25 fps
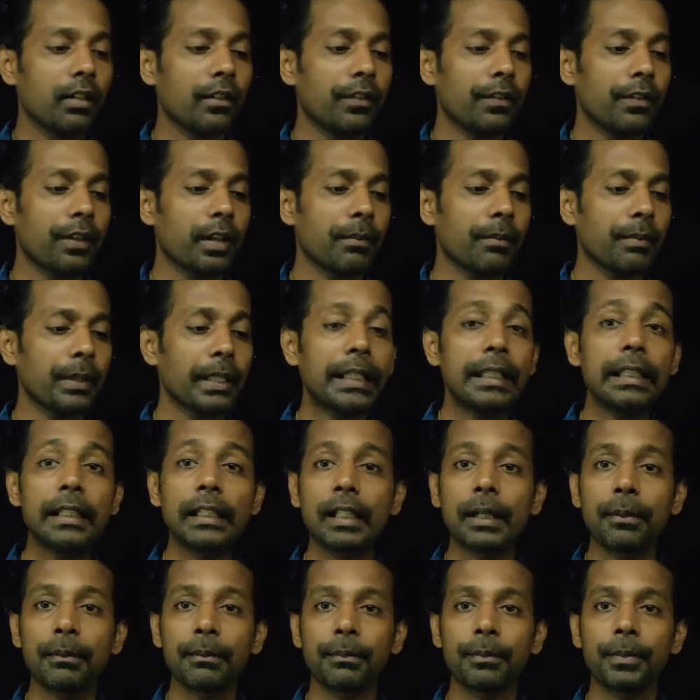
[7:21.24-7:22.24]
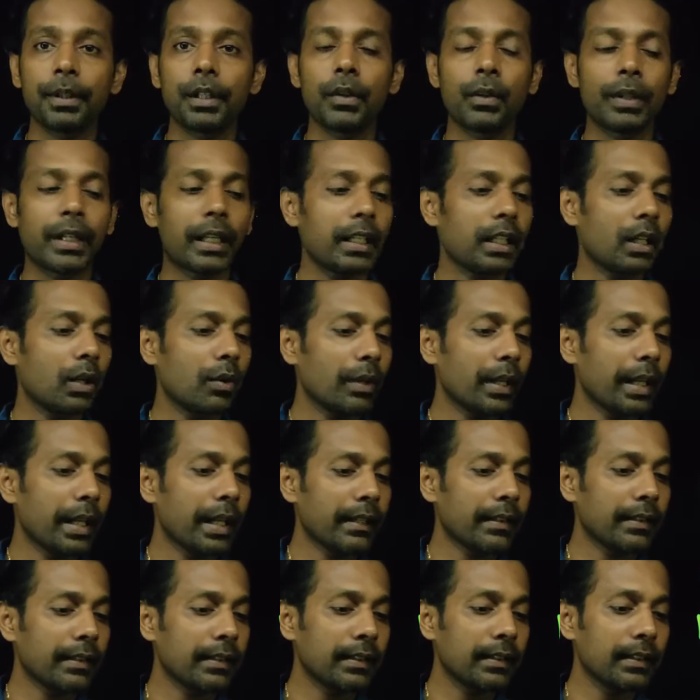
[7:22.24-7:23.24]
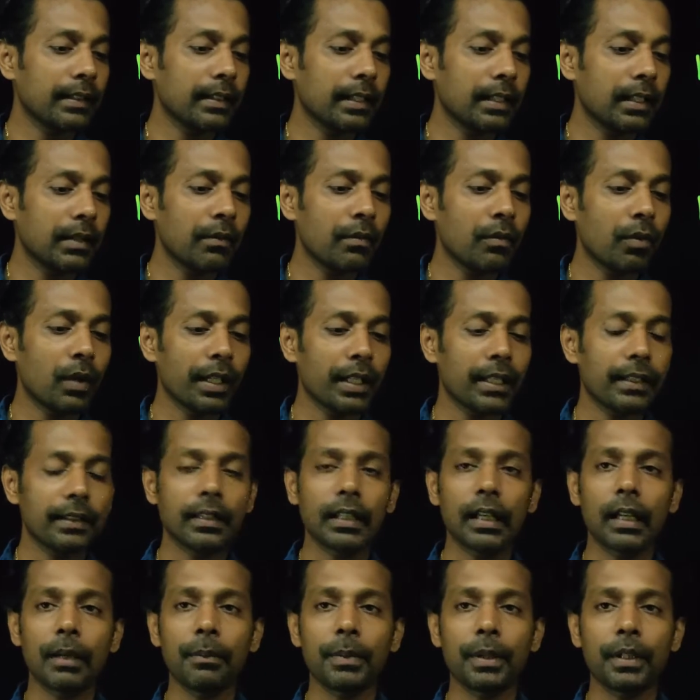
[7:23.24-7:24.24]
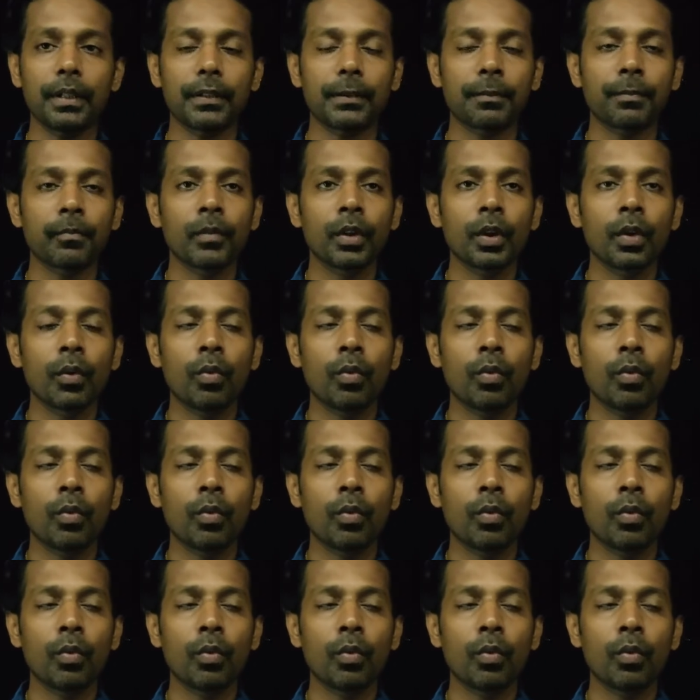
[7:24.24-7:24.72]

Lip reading: from income. Okay, now x is income, y is happiness.